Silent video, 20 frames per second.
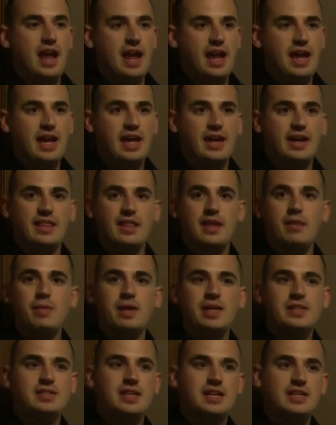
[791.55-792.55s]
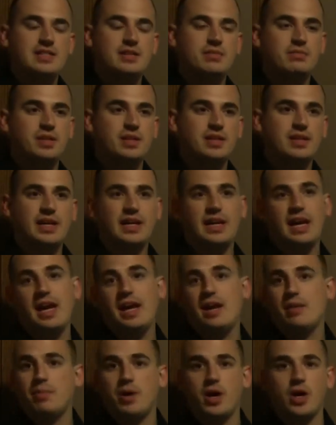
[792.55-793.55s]
And they may say something like,
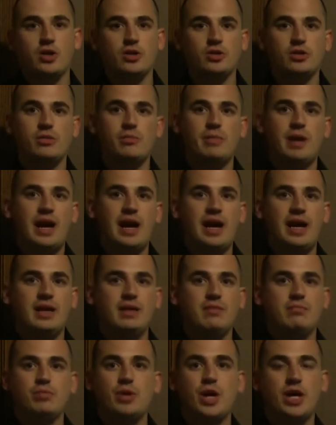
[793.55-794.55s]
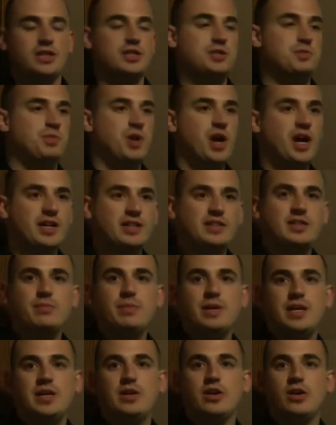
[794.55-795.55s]
hey, a partner of mine brought this product to me,